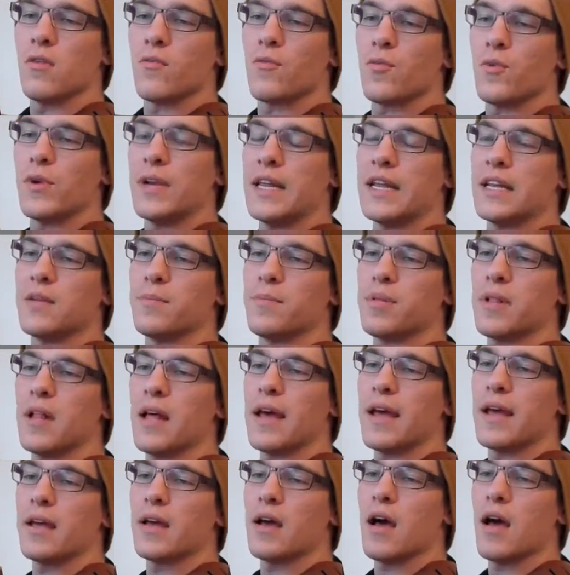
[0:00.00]
we need to
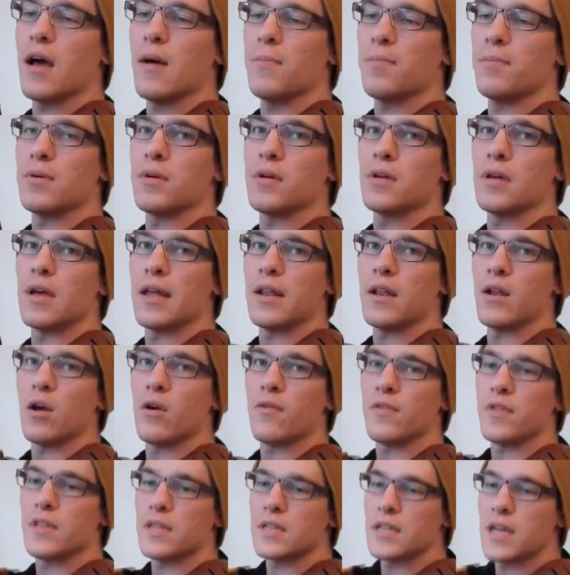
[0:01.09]
play up and over
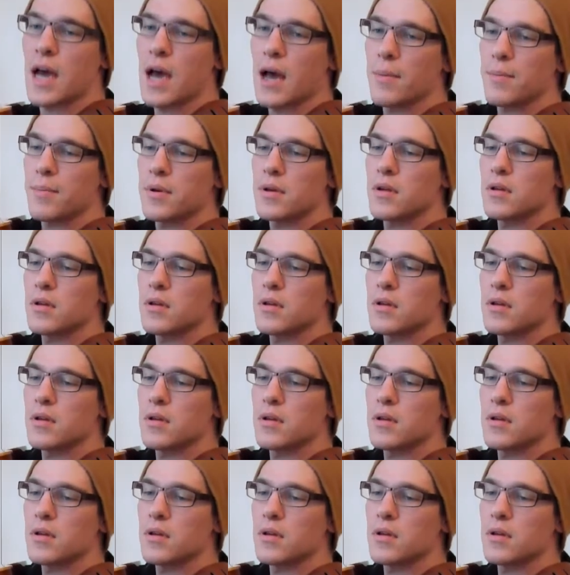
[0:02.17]
the top.